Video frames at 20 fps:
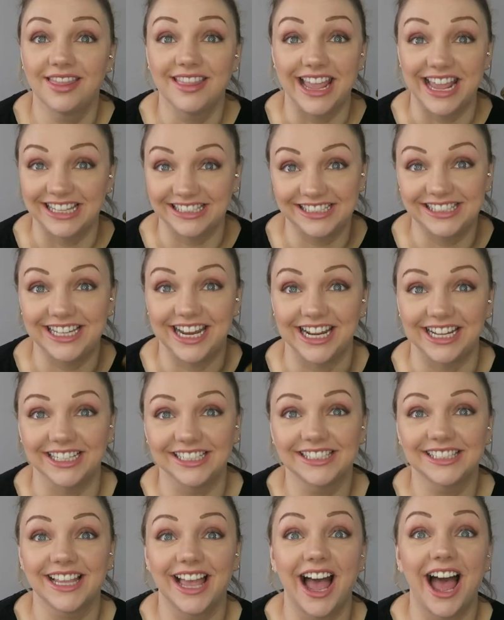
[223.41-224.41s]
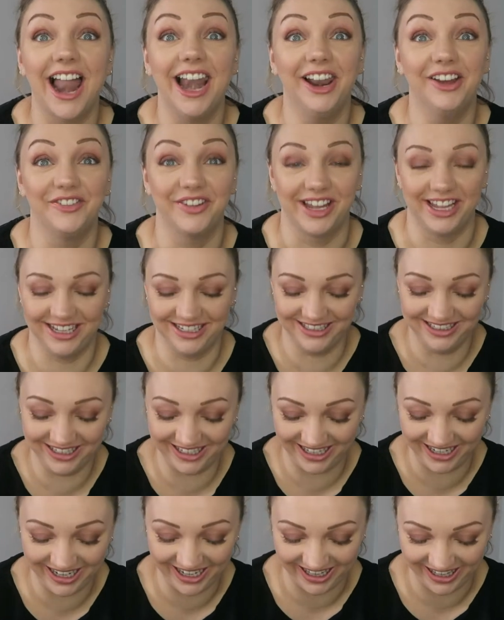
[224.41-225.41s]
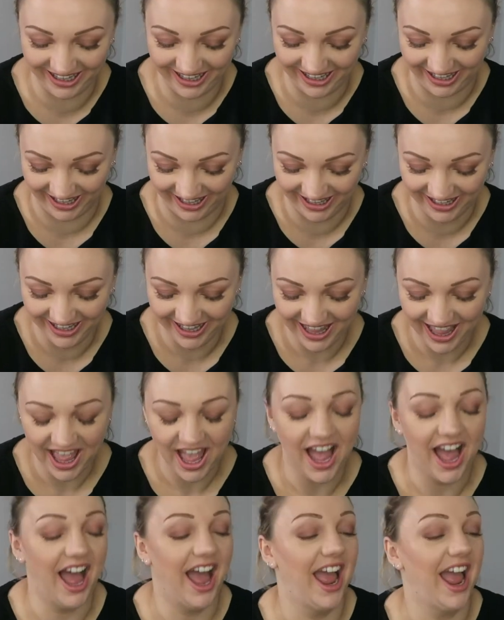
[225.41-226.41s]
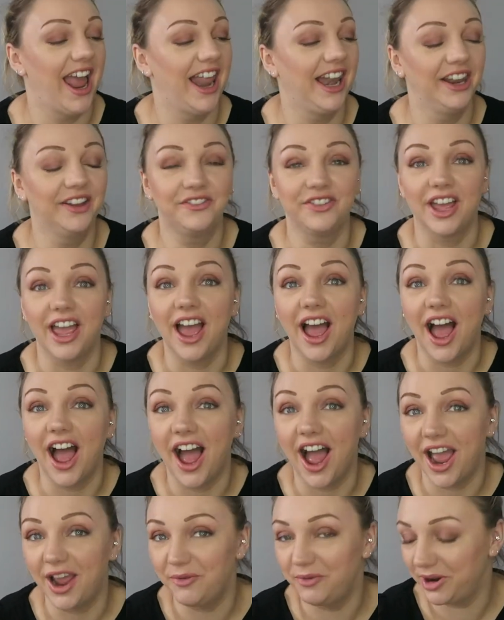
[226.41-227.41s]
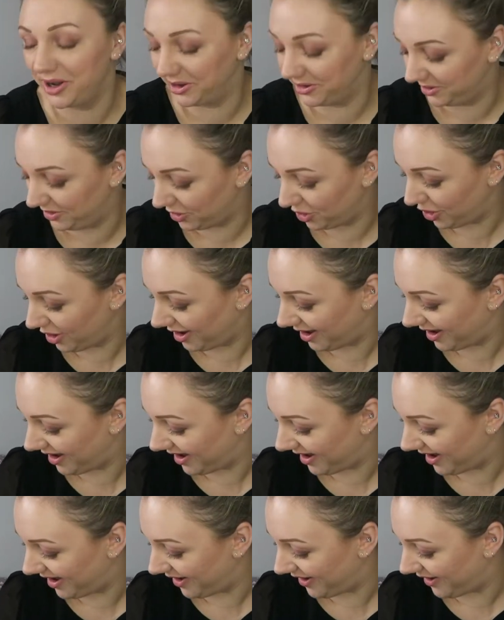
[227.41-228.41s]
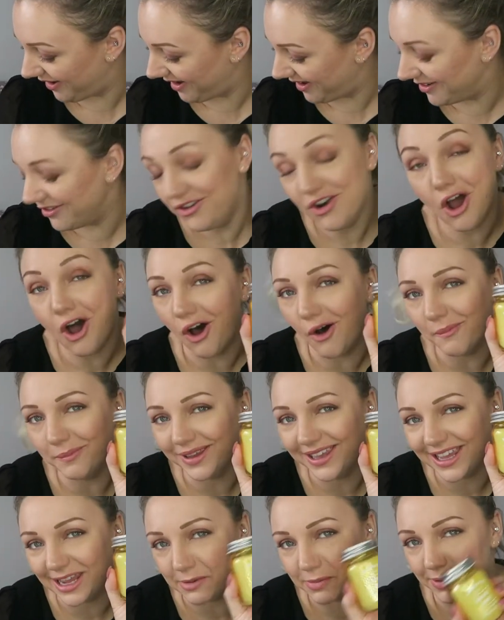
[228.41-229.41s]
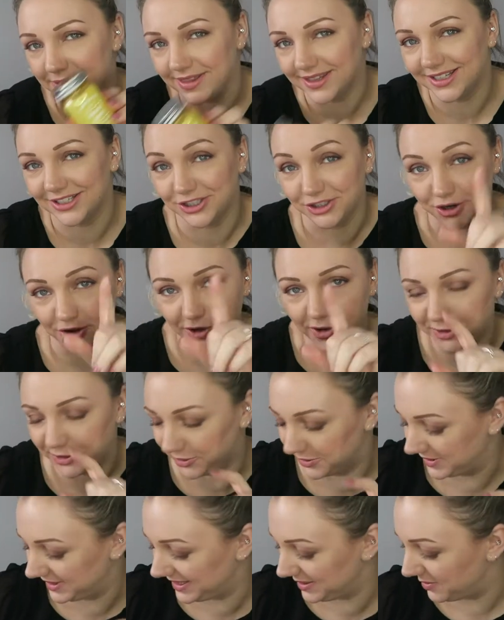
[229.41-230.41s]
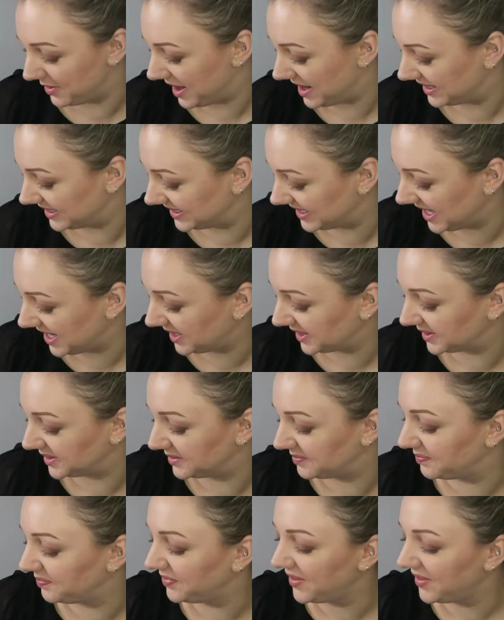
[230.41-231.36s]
It stinks. I love it. I love it. I will not be keeping this jar. You'll see why in a second.